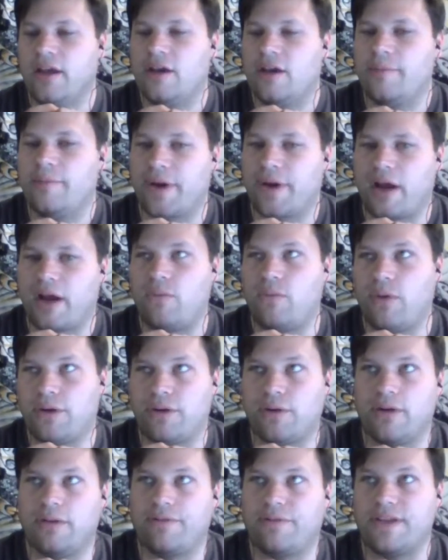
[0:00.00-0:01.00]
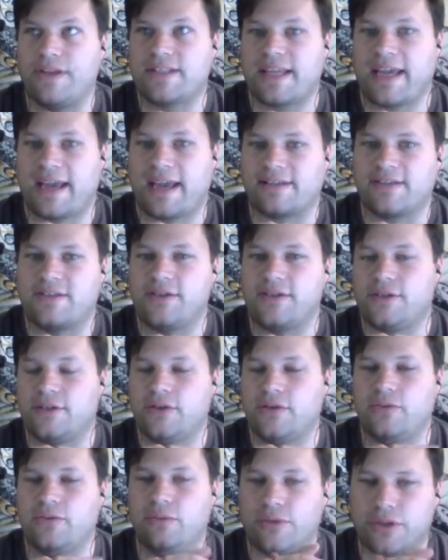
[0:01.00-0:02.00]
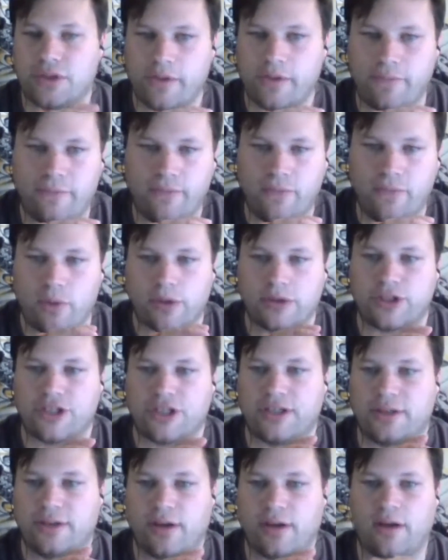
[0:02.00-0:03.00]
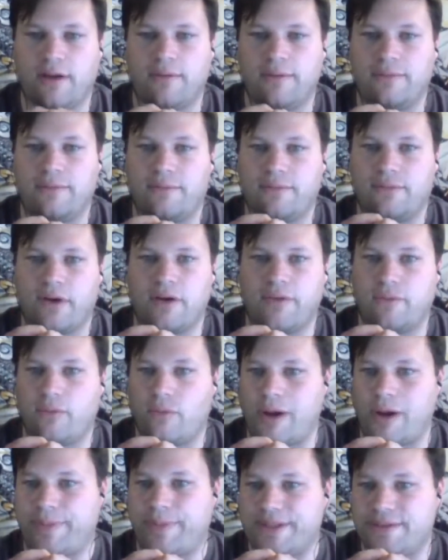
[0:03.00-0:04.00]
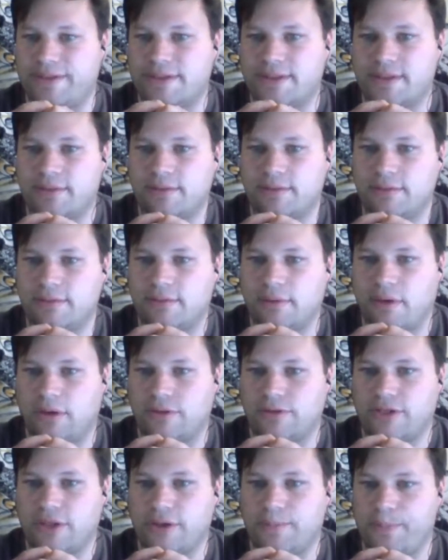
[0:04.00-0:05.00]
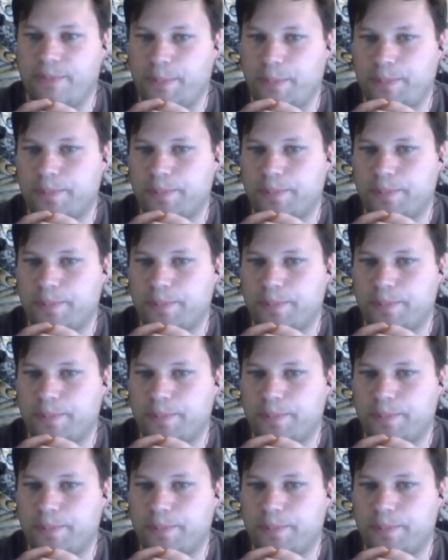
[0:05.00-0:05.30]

But I wonder if this has to do with the forging of weapons also